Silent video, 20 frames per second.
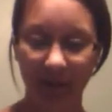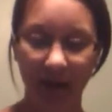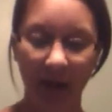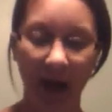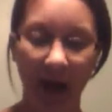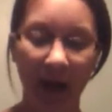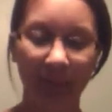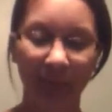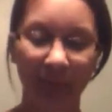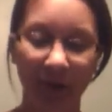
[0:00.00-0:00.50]

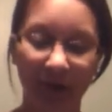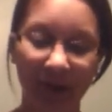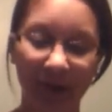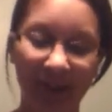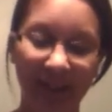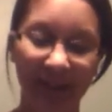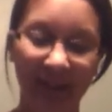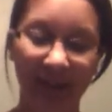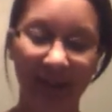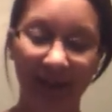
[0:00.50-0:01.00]
I'm
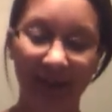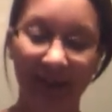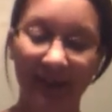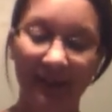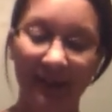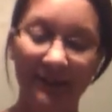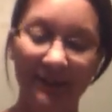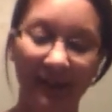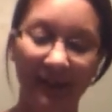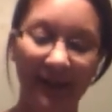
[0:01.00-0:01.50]
learning
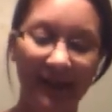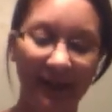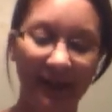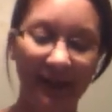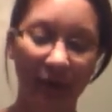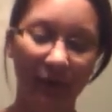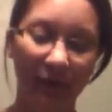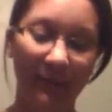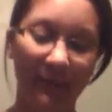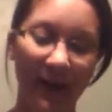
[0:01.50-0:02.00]
to let
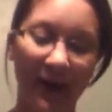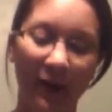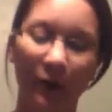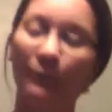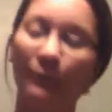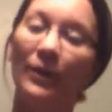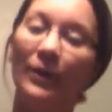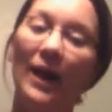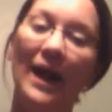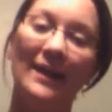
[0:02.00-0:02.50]
go of my
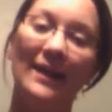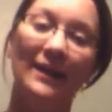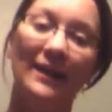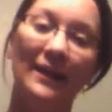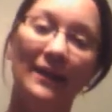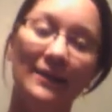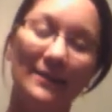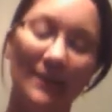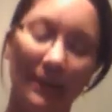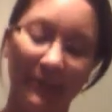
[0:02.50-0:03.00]
own pride and
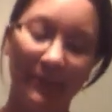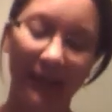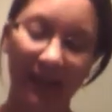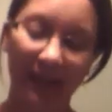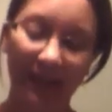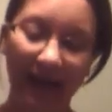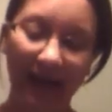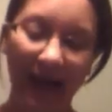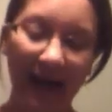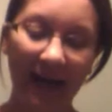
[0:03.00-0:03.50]
accept
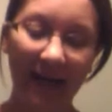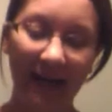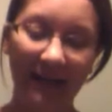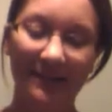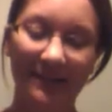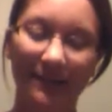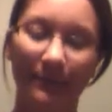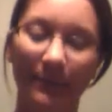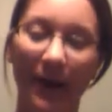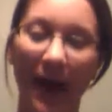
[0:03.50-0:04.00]
that God
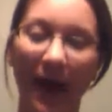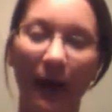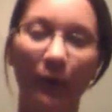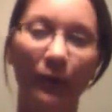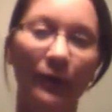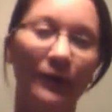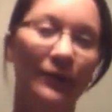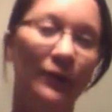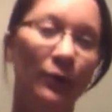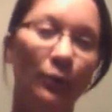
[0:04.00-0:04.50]
has the
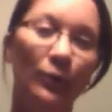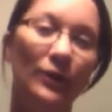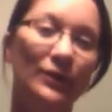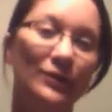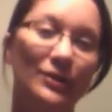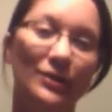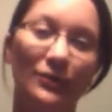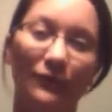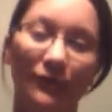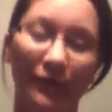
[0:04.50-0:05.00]
power and the will
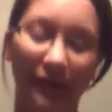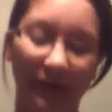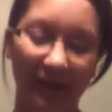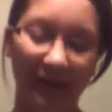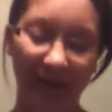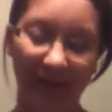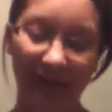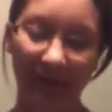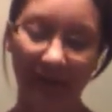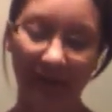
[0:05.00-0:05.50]
to
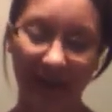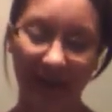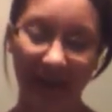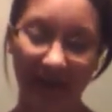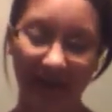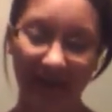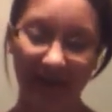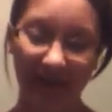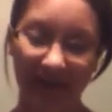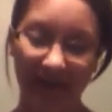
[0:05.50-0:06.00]
forgive me
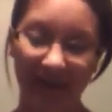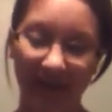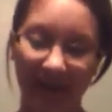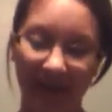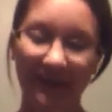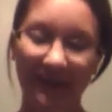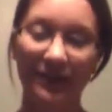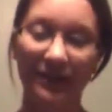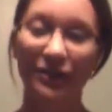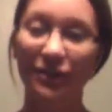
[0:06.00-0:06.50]

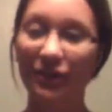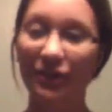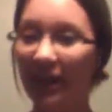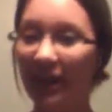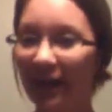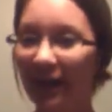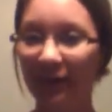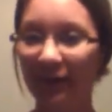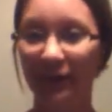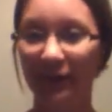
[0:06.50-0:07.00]
and to
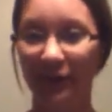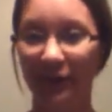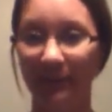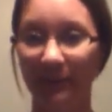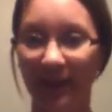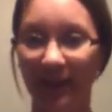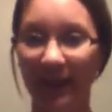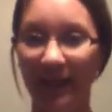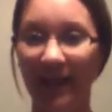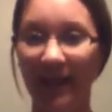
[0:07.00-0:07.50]
cherish
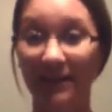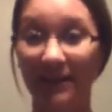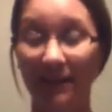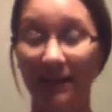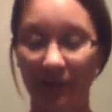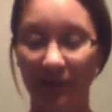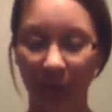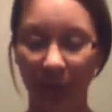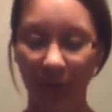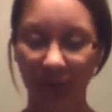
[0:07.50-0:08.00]
me as
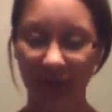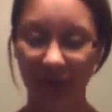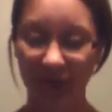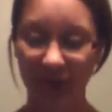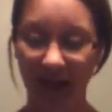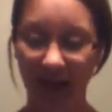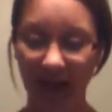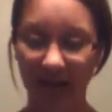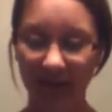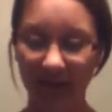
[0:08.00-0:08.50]
His holy
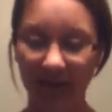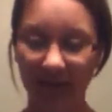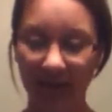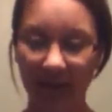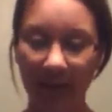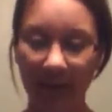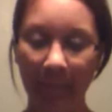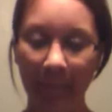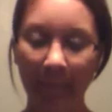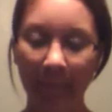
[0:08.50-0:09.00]
child.
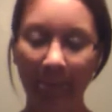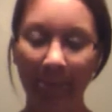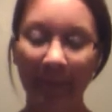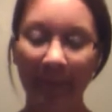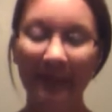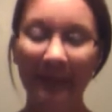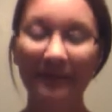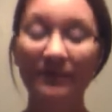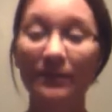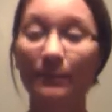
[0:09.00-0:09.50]

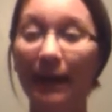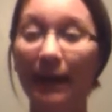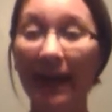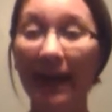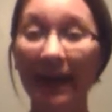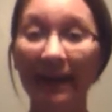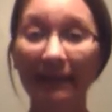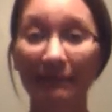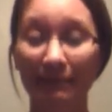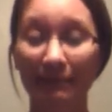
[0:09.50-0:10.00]
He's
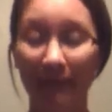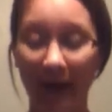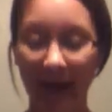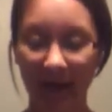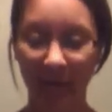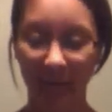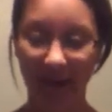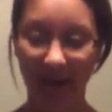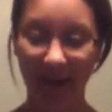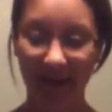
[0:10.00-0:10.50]
paved my
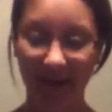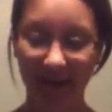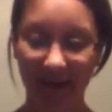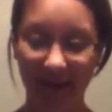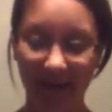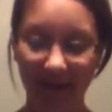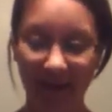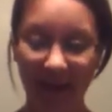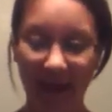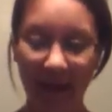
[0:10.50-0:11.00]
way
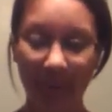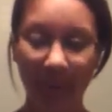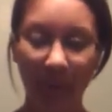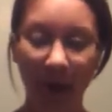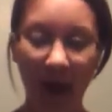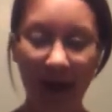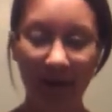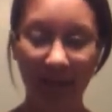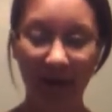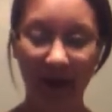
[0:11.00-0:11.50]
and
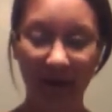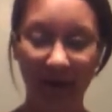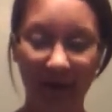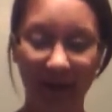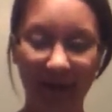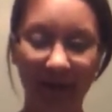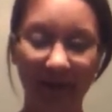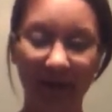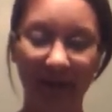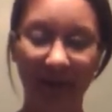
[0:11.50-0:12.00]
brought about
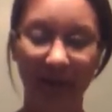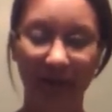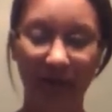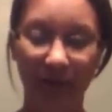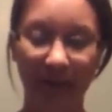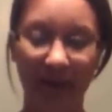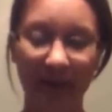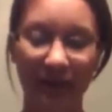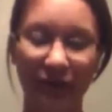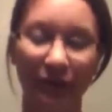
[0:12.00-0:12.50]
healing through
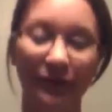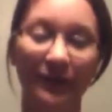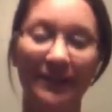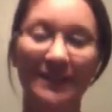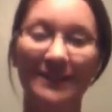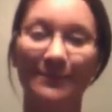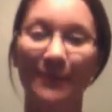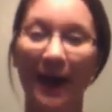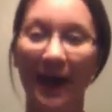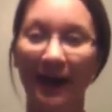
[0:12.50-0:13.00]
my
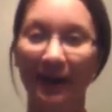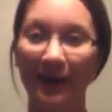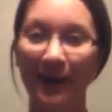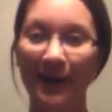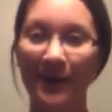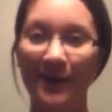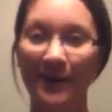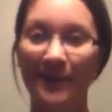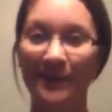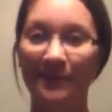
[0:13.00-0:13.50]
journeys back
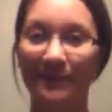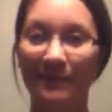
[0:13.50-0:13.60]
home,